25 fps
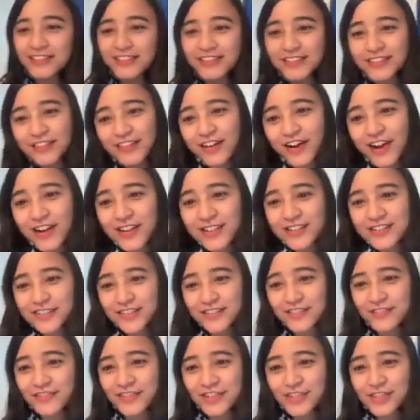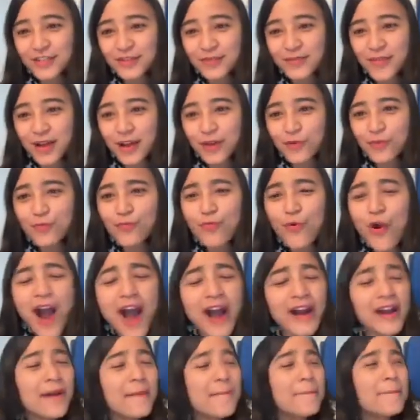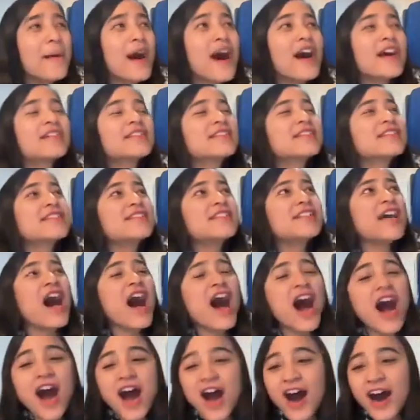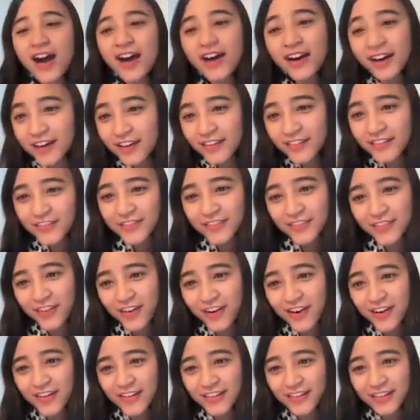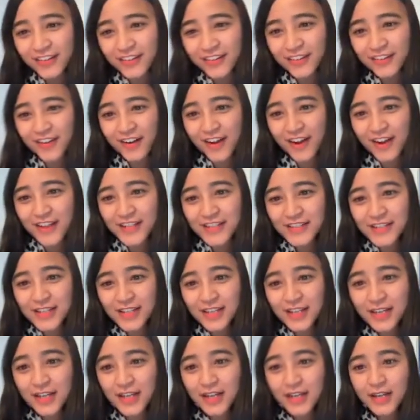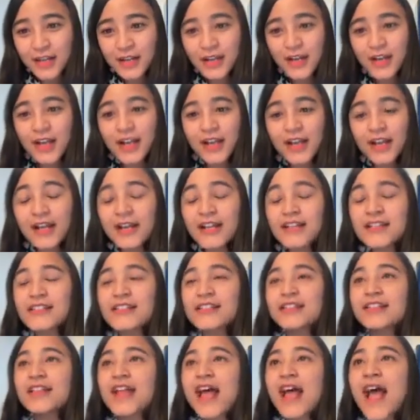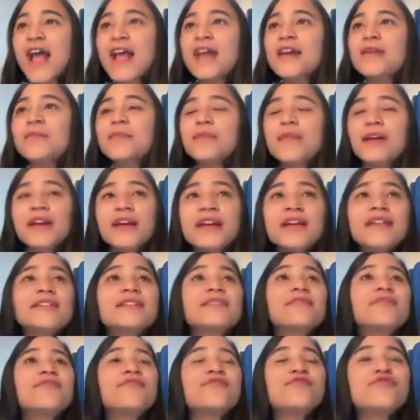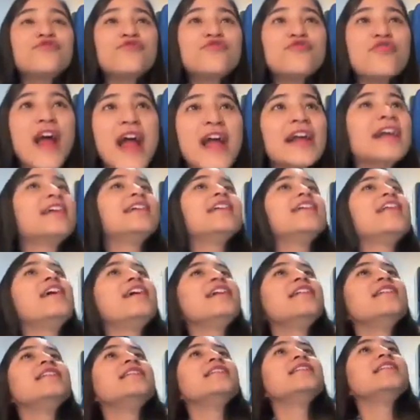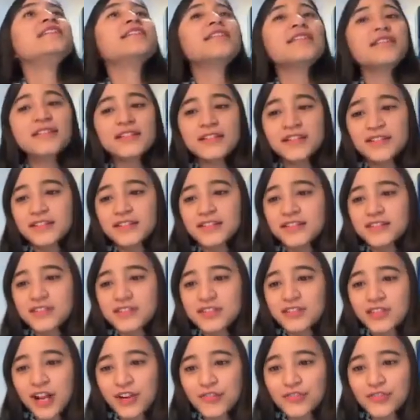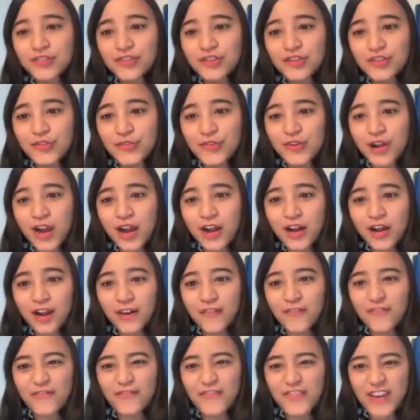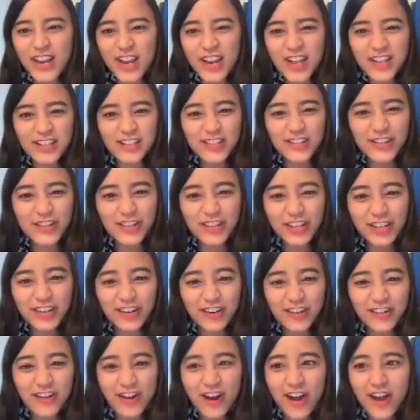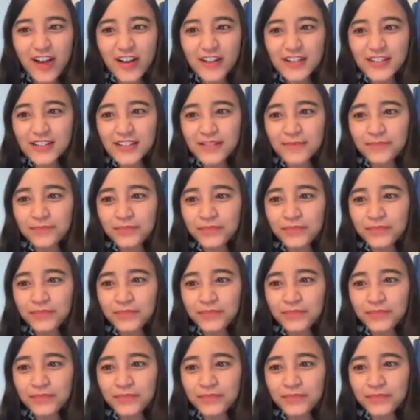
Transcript: cries the fisherman. What a monster! Another cries. His name is Franklin! shouts Luna, a fierce look in her eyes.